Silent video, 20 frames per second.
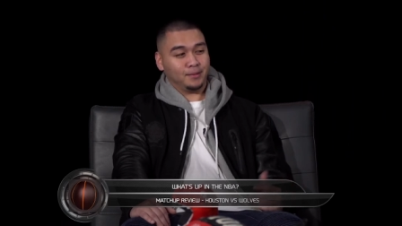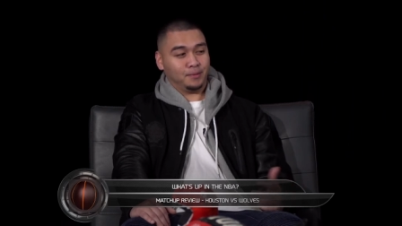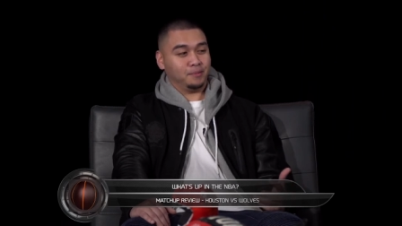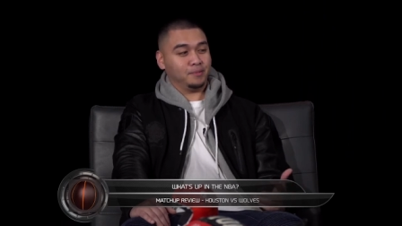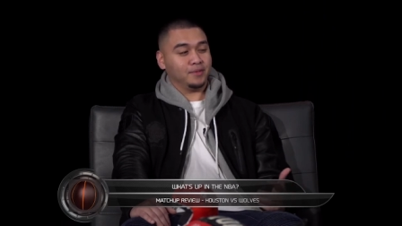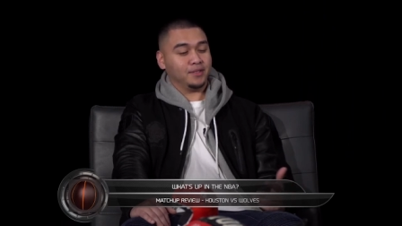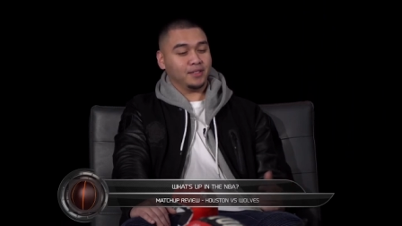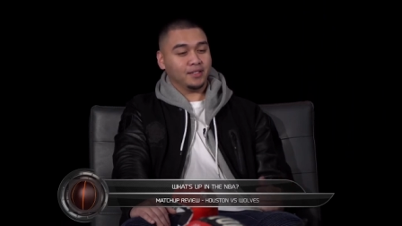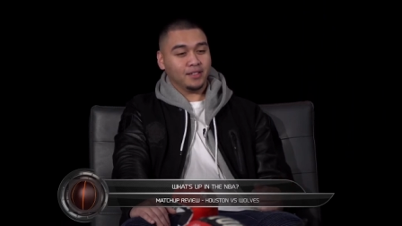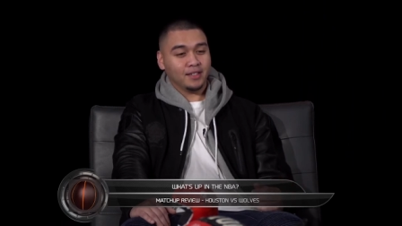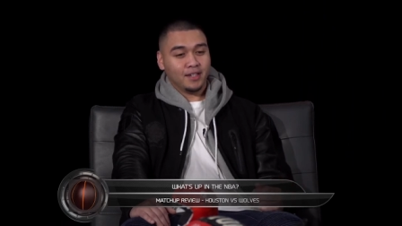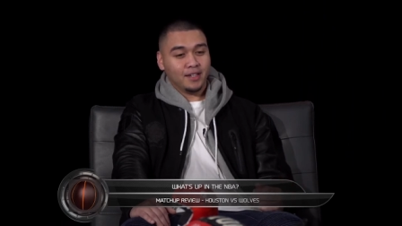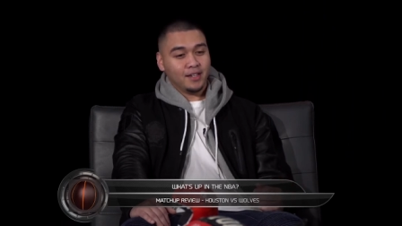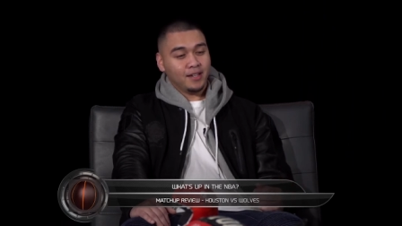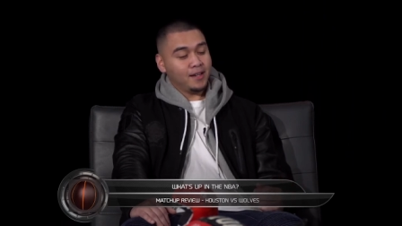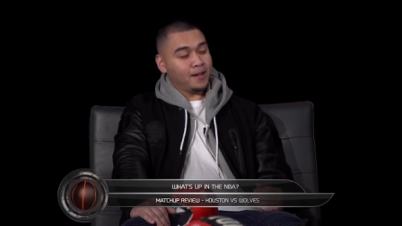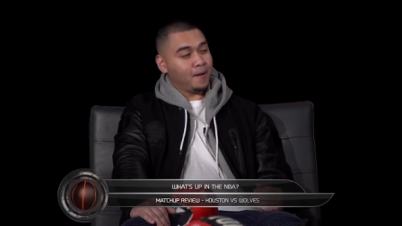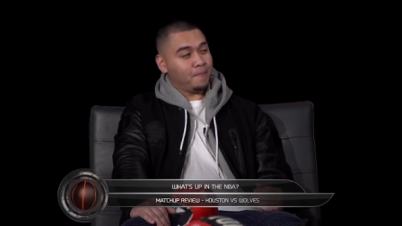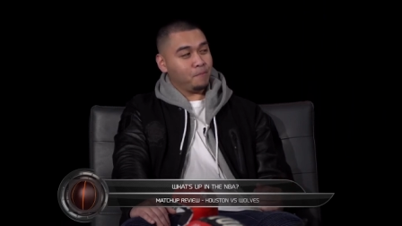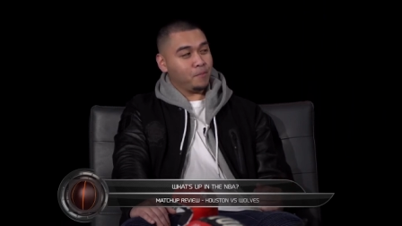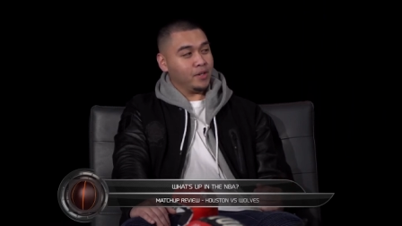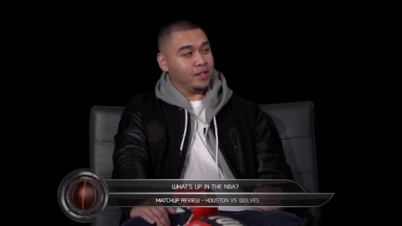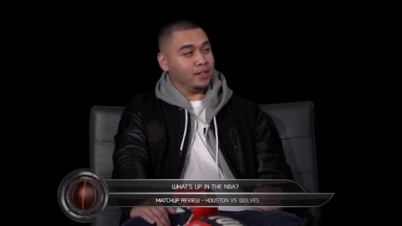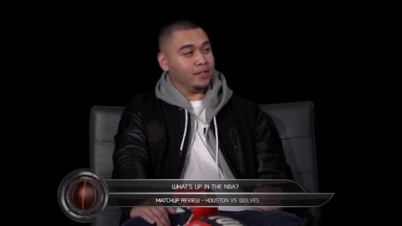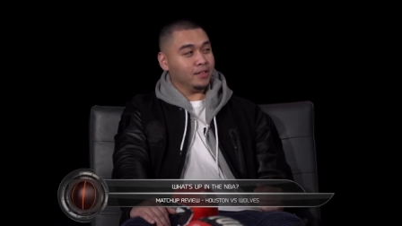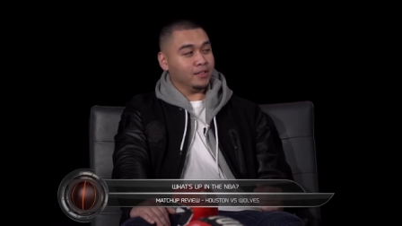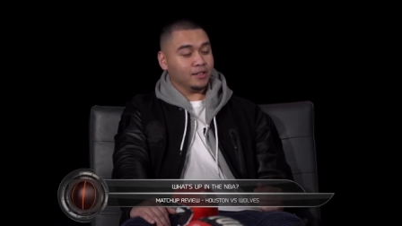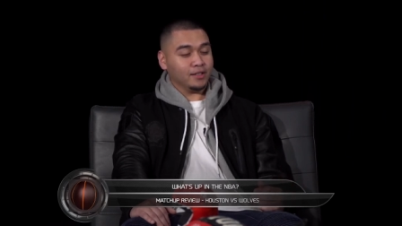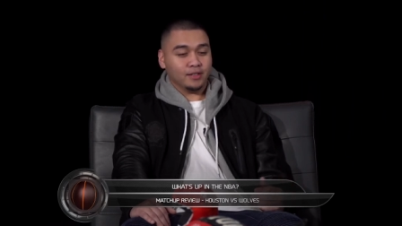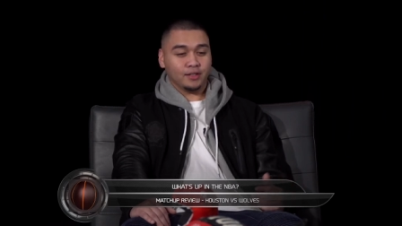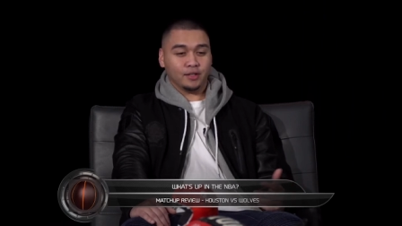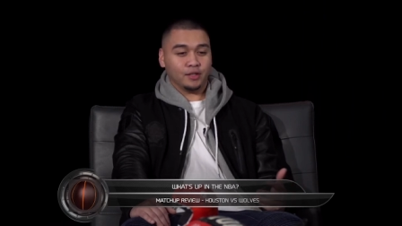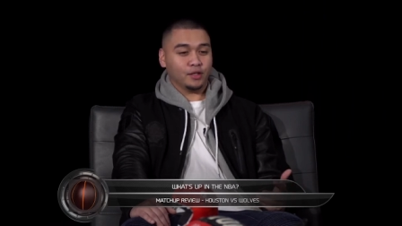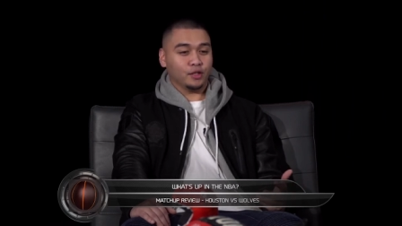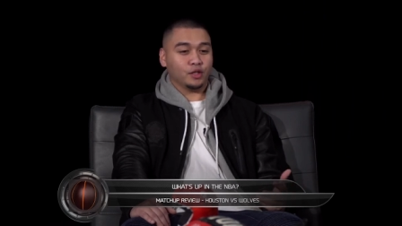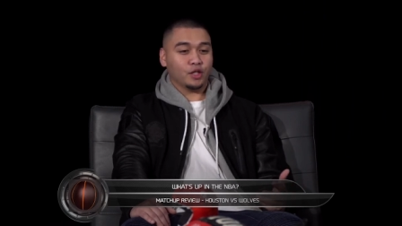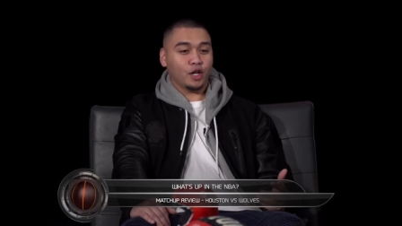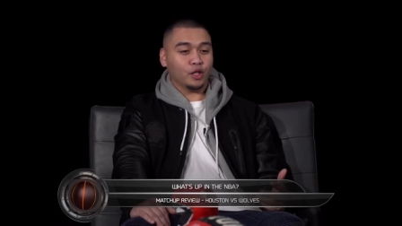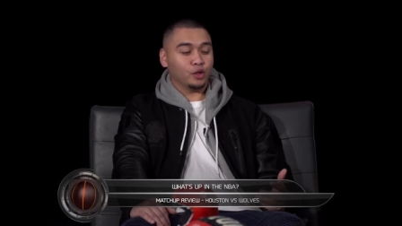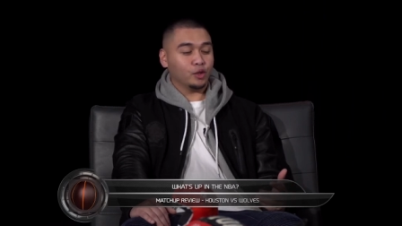him and Jimmy Butler I mean, showed up.
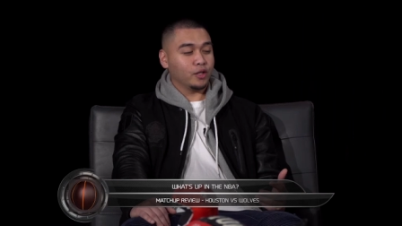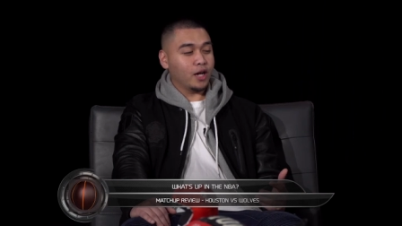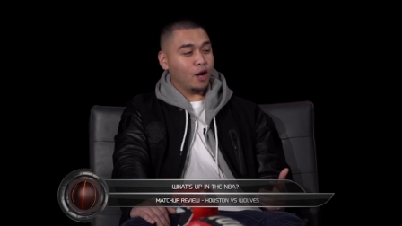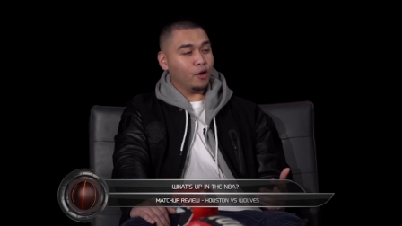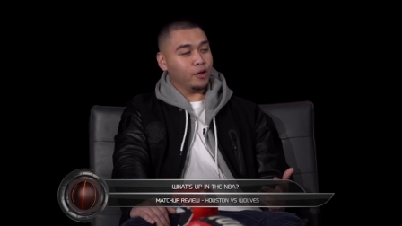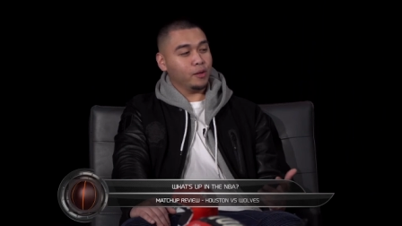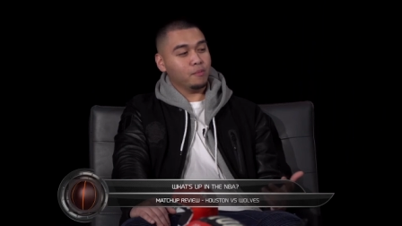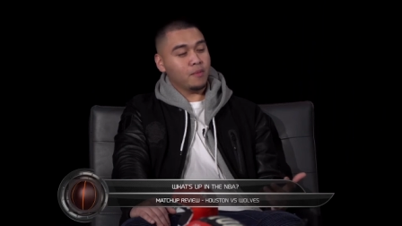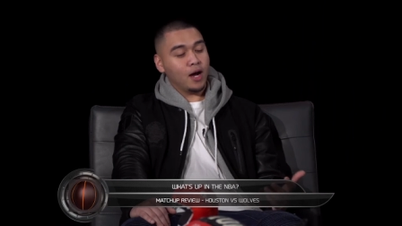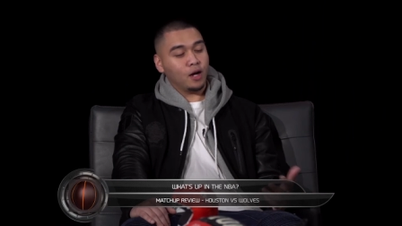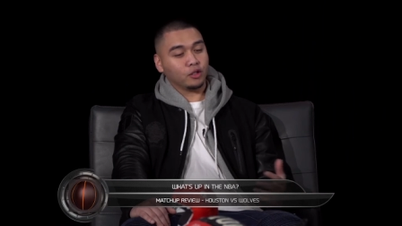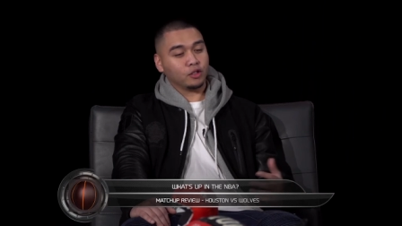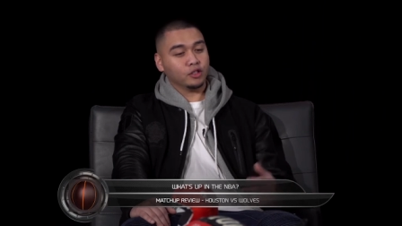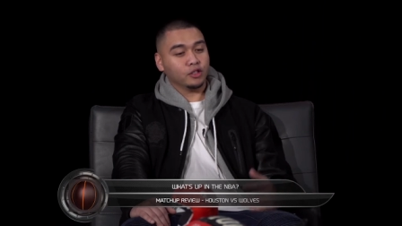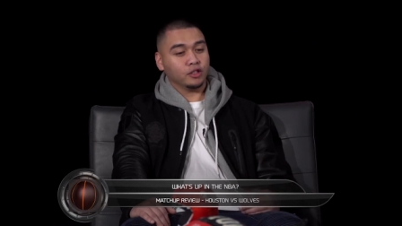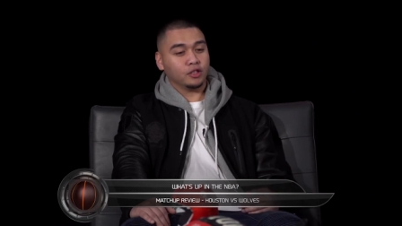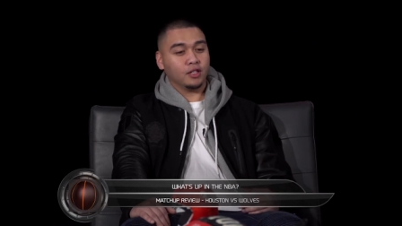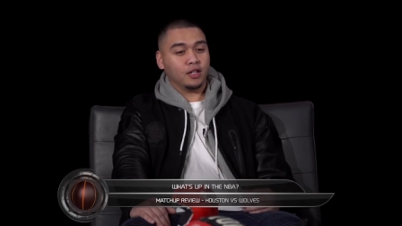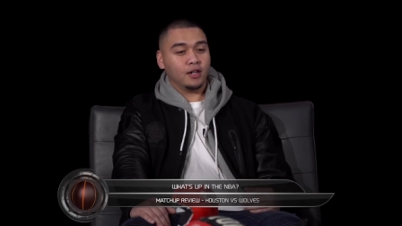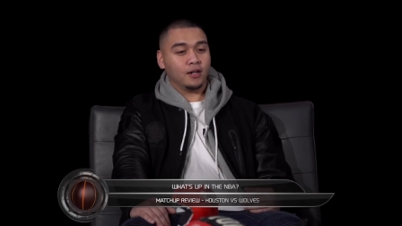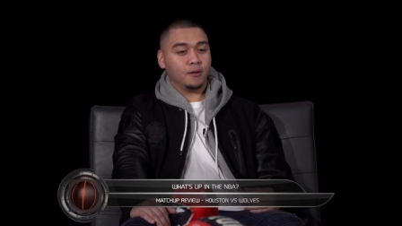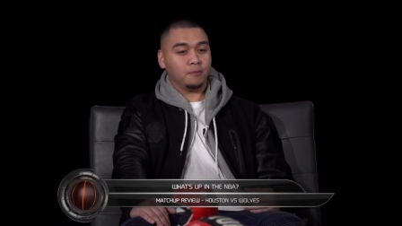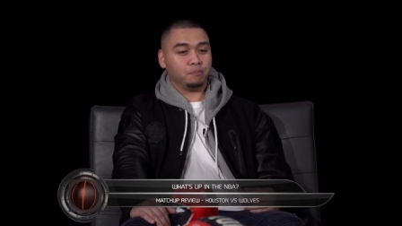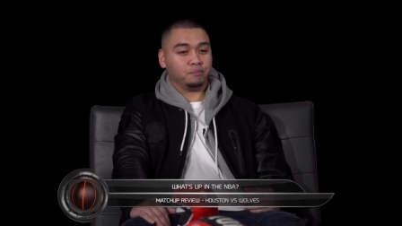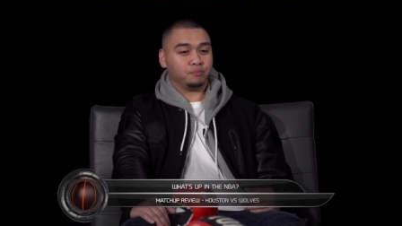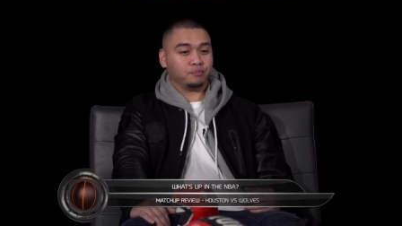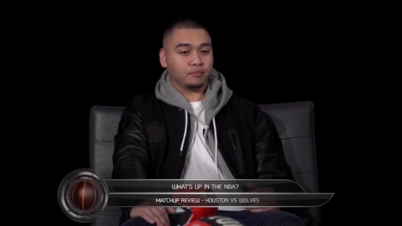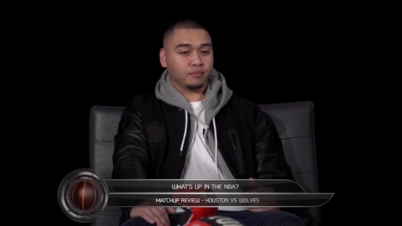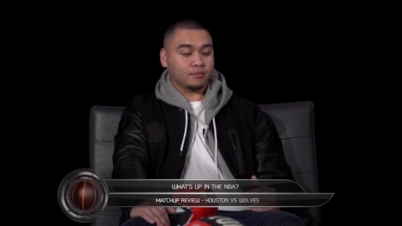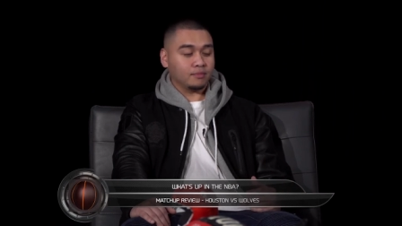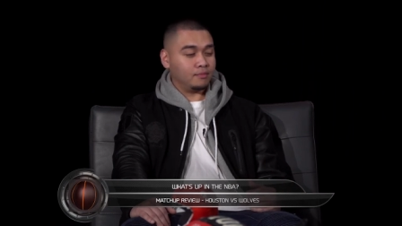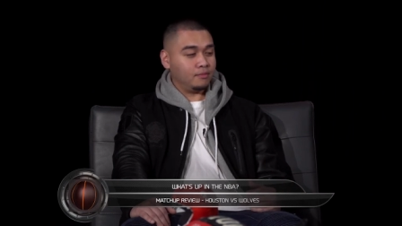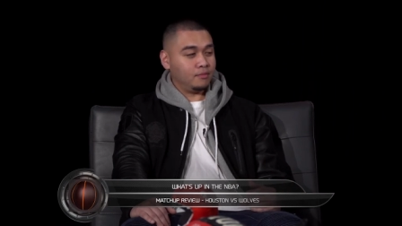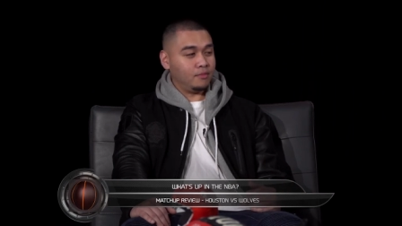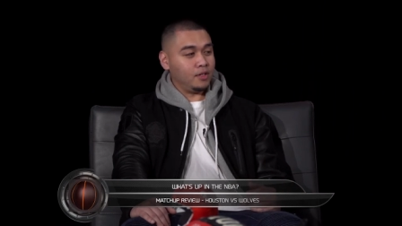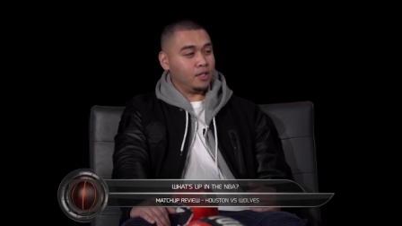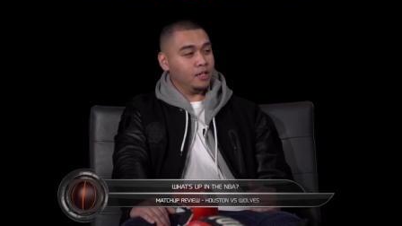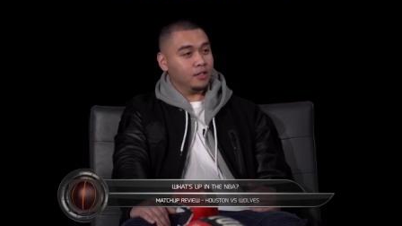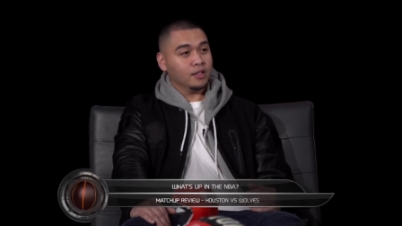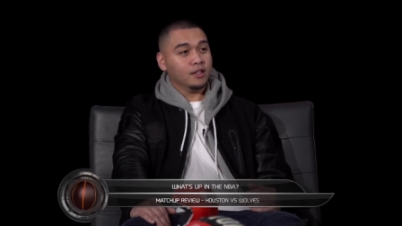It's hard them, to count him out because um, yeah. he's
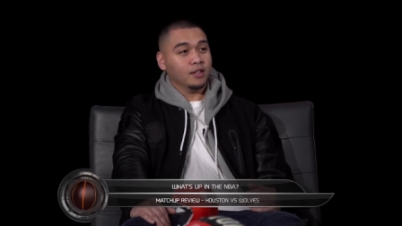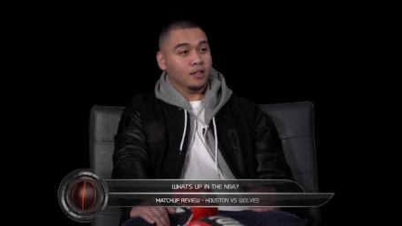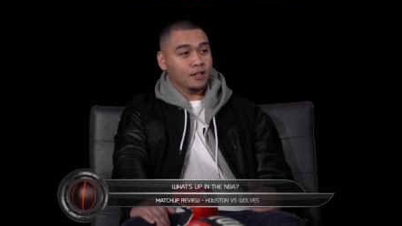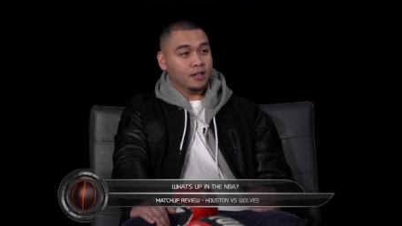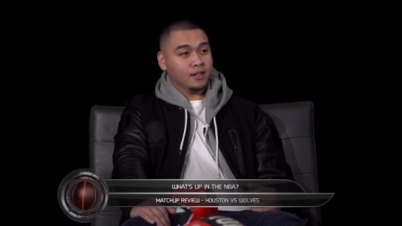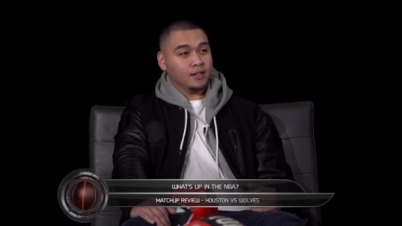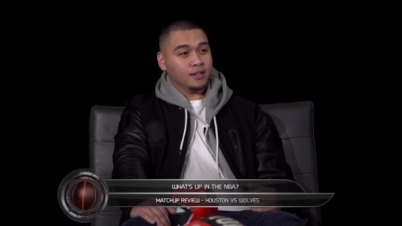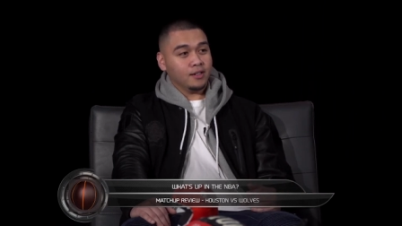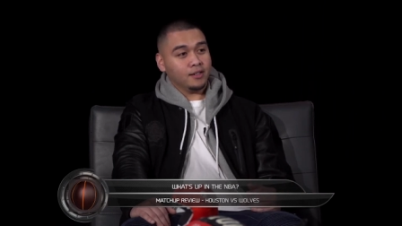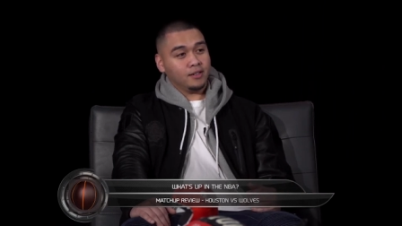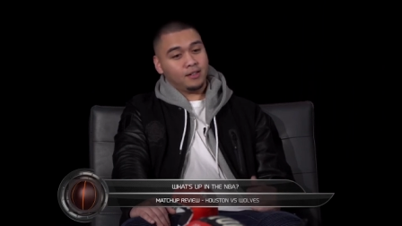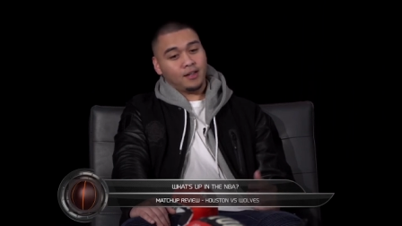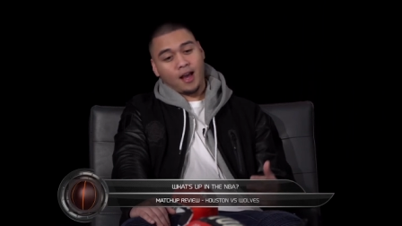at Chicago Wolves.